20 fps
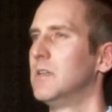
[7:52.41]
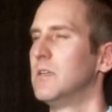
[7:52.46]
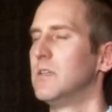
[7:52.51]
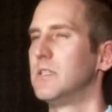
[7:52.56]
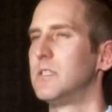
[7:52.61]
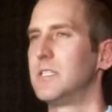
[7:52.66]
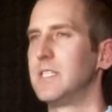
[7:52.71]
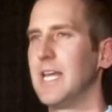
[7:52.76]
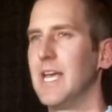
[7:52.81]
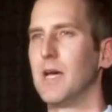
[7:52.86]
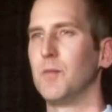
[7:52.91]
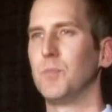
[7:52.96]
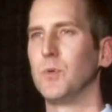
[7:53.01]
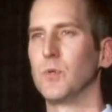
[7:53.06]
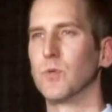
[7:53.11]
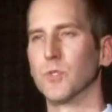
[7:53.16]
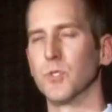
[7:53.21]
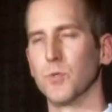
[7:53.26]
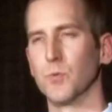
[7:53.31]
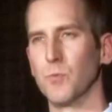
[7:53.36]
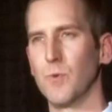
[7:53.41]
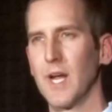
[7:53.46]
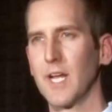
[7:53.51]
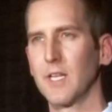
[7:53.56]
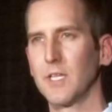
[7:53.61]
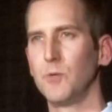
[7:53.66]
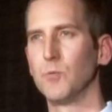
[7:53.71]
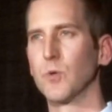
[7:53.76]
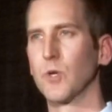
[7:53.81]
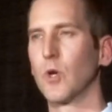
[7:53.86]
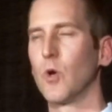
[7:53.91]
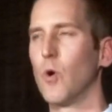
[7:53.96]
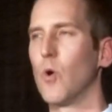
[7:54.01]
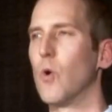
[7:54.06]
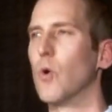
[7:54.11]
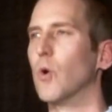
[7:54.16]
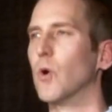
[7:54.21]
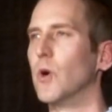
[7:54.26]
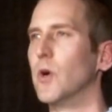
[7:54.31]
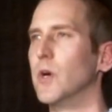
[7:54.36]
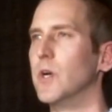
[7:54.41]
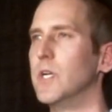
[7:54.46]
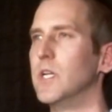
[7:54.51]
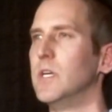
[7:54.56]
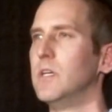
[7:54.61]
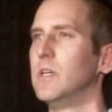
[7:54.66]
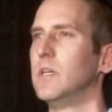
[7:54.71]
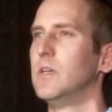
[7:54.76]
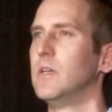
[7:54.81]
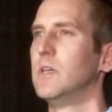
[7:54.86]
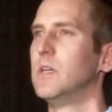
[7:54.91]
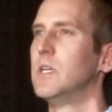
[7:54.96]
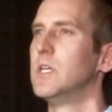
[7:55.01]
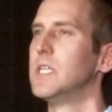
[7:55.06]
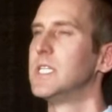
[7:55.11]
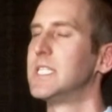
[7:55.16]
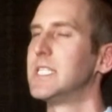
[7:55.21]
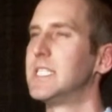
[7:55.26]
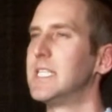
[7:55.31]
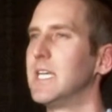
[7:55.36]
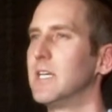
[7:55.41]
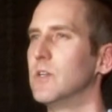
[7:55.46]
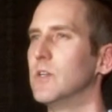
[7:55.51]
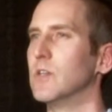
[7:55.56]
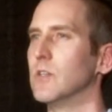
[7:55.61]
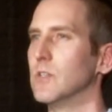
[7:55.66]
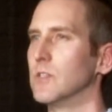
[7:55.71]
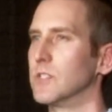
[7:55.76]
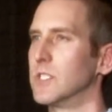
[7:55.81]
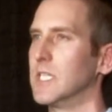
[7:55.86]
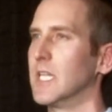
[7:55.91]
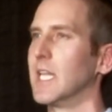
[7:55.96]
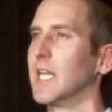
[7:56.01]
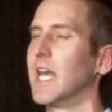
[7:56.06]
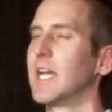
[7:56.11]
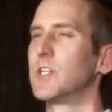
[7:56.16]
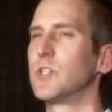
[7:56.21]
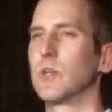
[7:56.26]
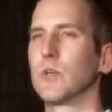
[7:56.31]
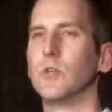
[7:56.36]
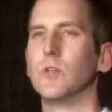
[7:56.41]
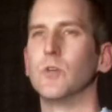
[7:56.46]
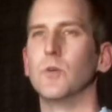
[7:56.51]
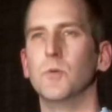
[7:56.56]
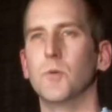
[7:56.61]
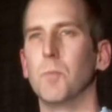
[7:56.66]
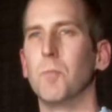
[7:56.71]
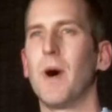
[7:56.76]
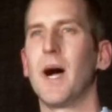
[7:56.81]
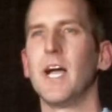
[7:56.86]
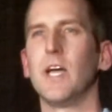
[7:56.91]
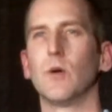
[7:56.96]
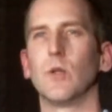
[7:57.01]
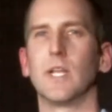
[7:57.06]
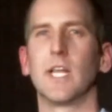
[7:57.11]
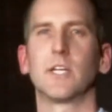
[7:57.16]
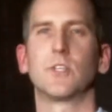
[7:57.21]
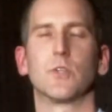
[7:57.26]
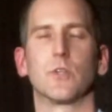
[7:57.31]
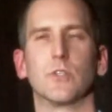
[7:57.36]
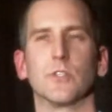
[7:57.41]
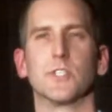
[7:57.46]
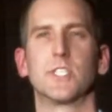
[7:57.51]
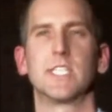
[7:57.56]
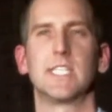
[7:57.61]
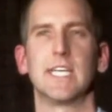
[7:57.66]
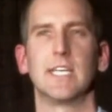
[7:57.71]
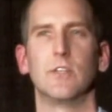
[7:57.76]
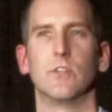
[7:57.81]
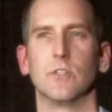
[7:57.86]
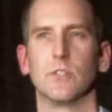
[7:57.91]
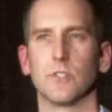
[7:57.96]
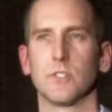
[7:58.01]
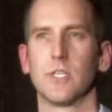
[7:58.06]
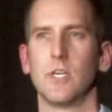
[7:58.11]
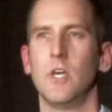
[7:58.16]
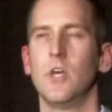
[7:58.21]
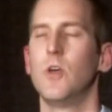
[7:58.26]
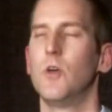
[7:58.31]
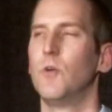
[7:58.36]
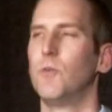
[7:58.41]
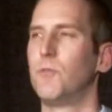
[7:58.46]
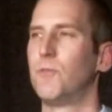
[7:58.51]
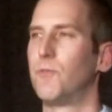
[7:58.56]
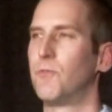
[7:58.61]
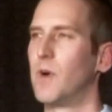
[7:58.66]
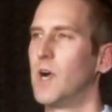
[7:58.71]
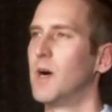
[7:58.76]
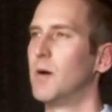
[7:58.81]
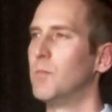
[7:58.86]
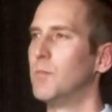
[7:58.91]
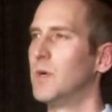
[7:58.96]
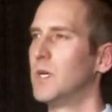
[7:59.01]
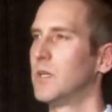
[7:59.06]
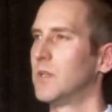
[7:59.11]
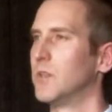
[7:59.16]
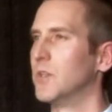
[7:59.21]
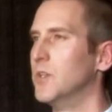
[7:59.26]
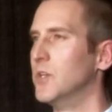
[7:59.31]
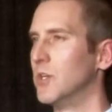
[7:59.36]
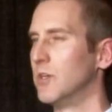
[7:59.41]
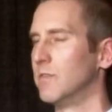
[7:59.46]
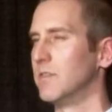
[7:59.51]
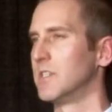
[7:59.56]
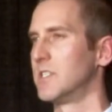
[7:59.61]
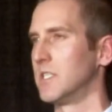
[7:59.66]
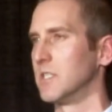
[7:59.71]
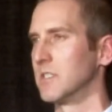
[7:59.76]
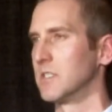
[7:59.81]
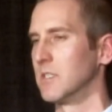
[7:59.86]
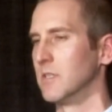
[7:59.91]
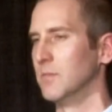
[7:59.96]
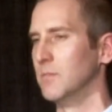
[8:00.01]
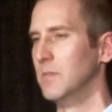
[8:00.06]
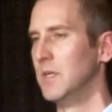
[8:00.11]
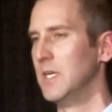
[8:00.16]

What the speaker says: sample or directly record signals, the bioelectrical signals from the nervous system.